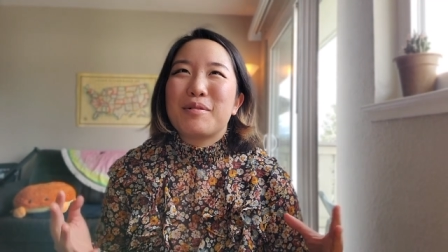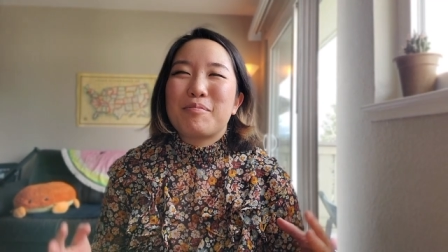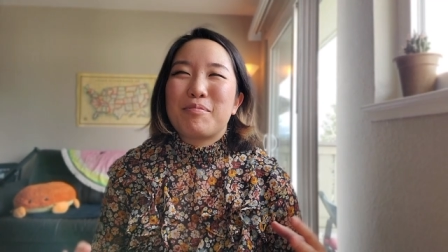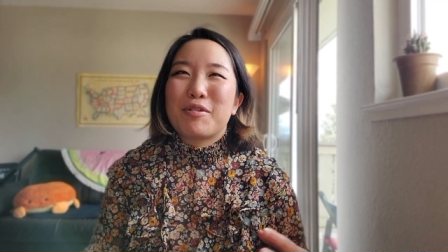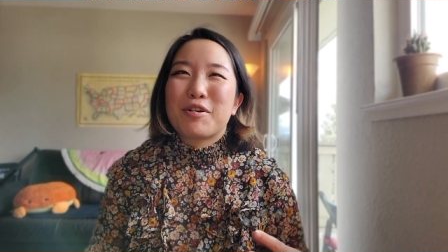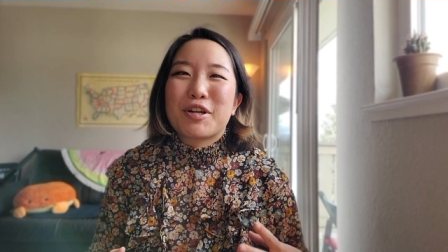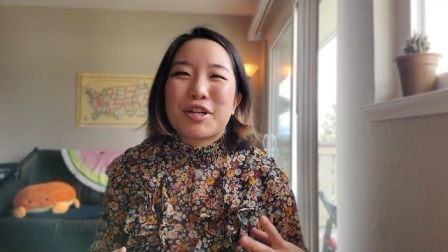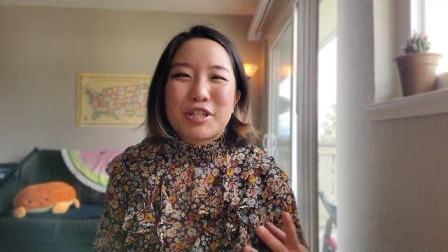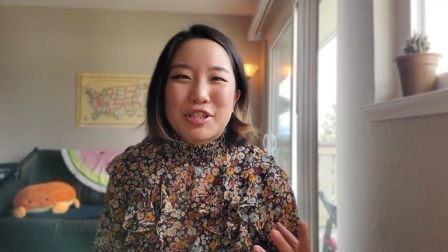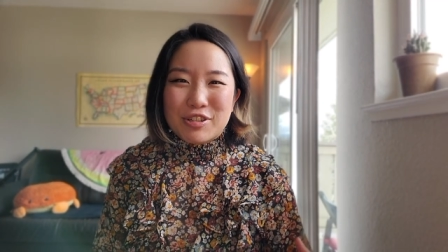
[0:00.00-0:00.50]

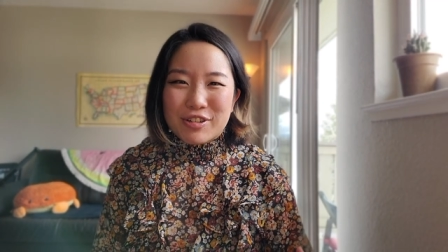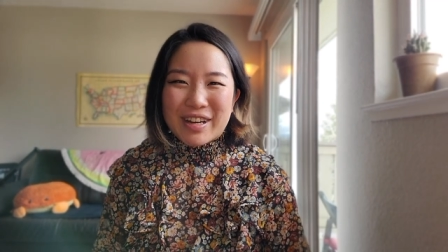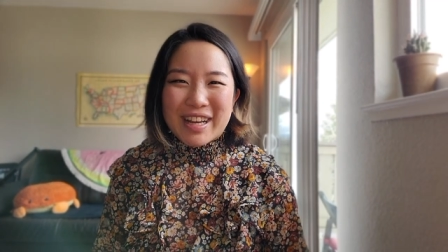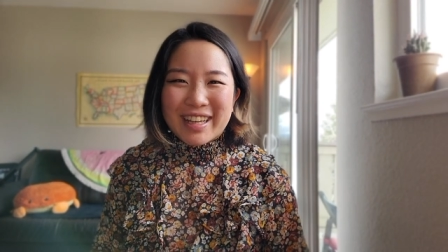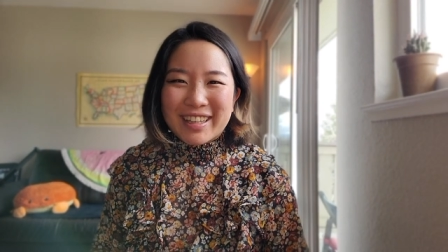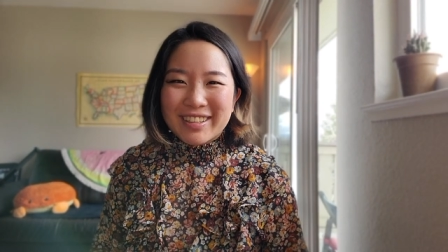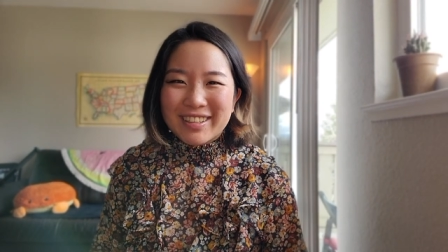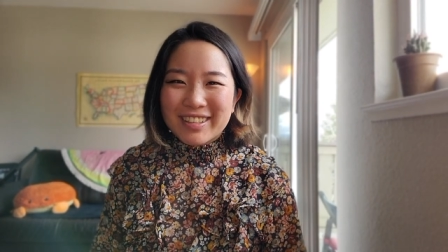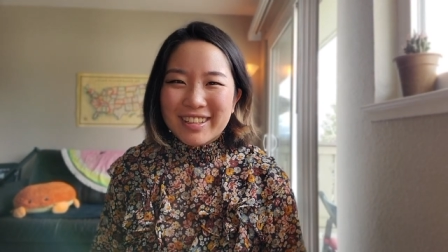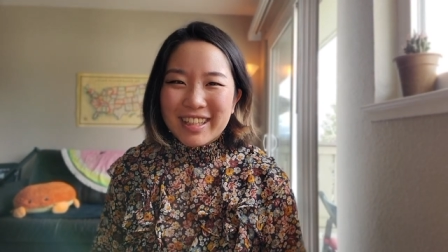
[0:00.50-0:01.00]

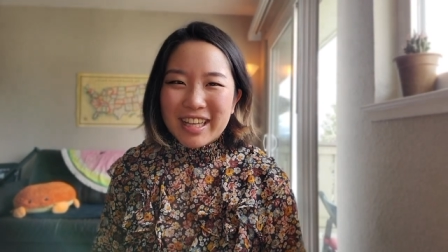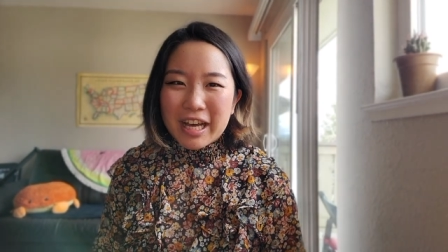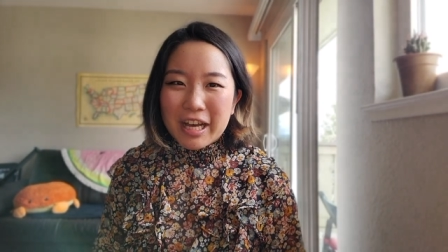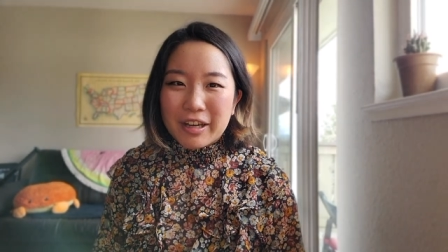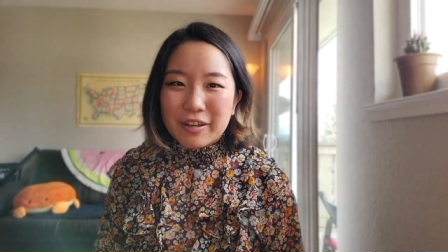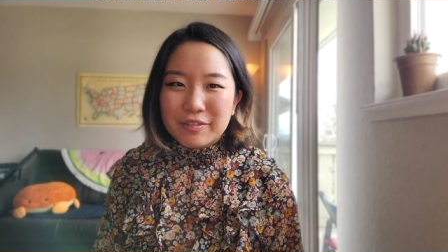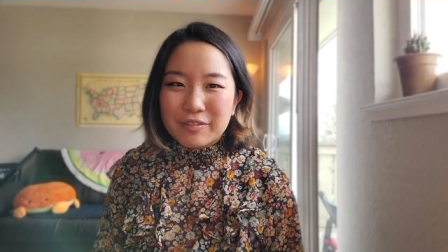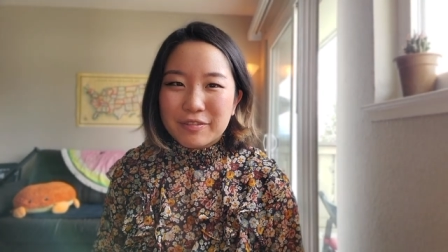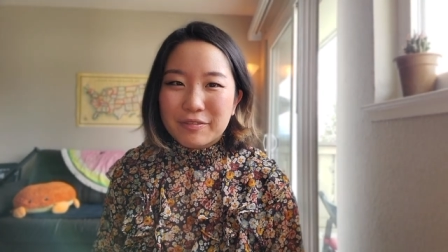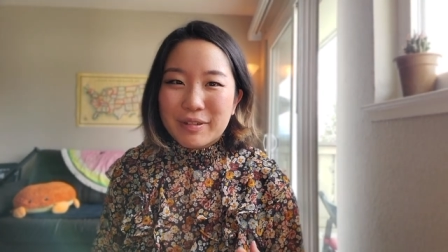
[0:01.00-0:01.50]
portrayal
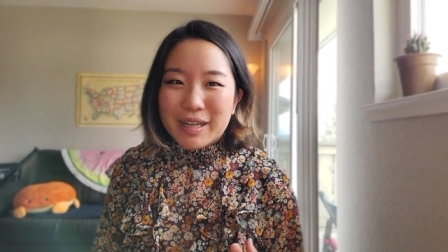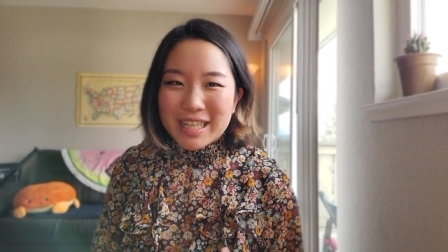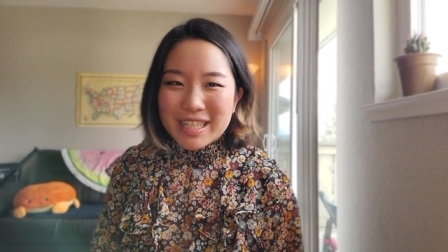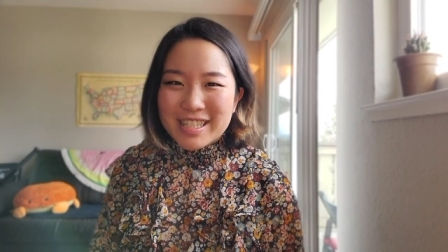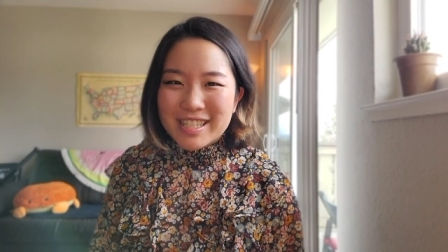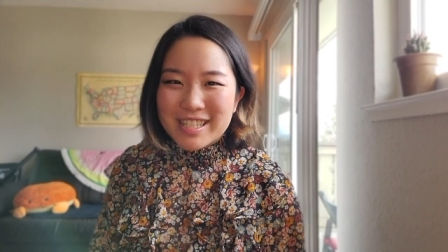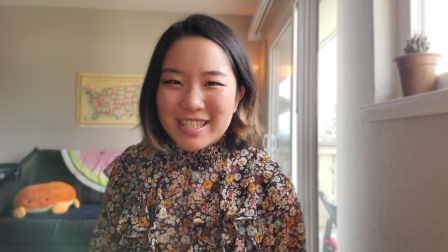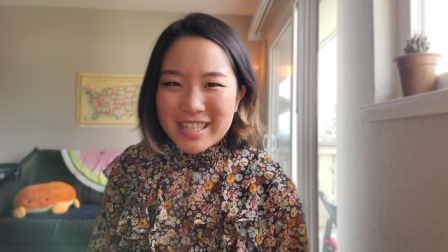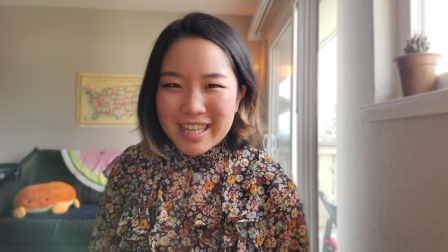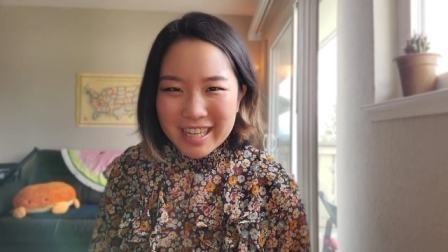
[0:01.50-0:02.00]
of
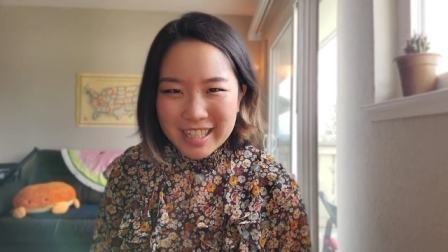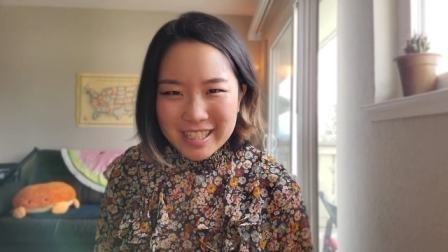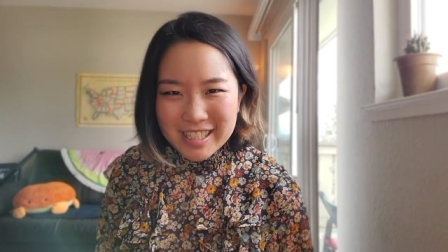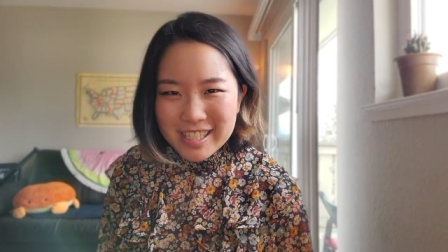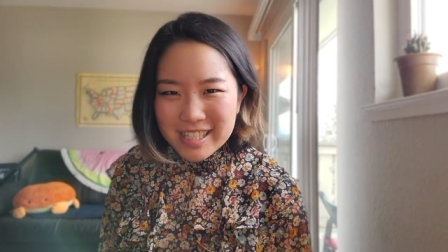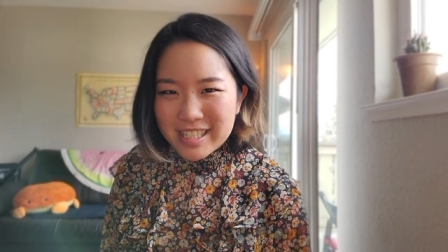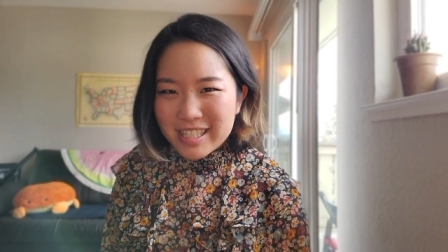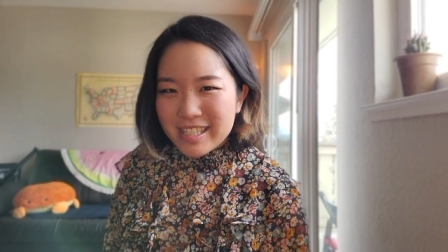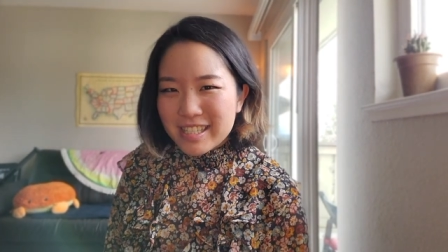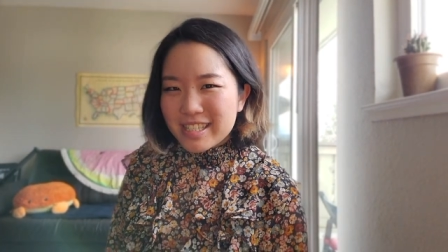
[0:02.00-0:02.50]
West
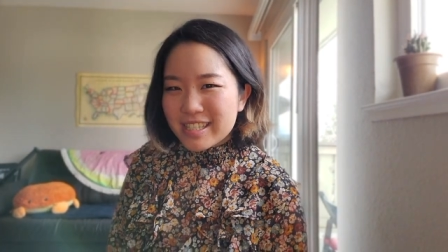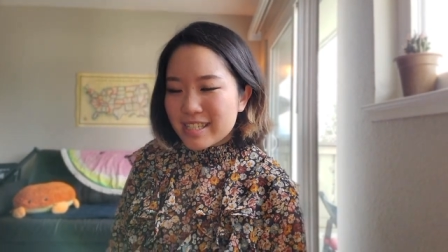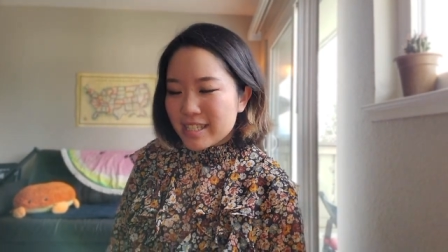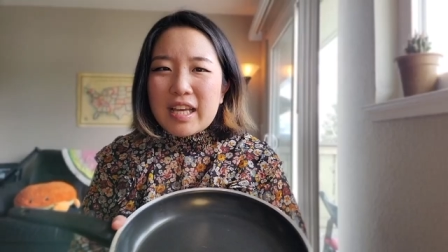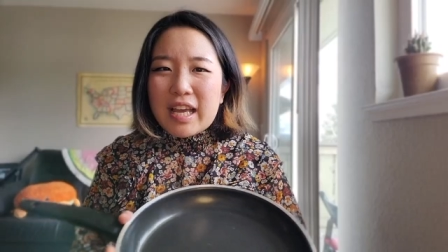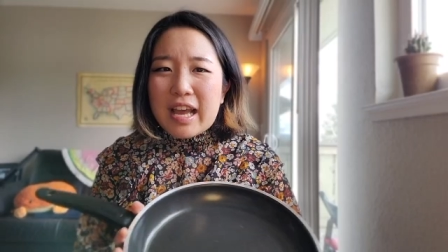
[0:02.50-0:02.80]
Texas.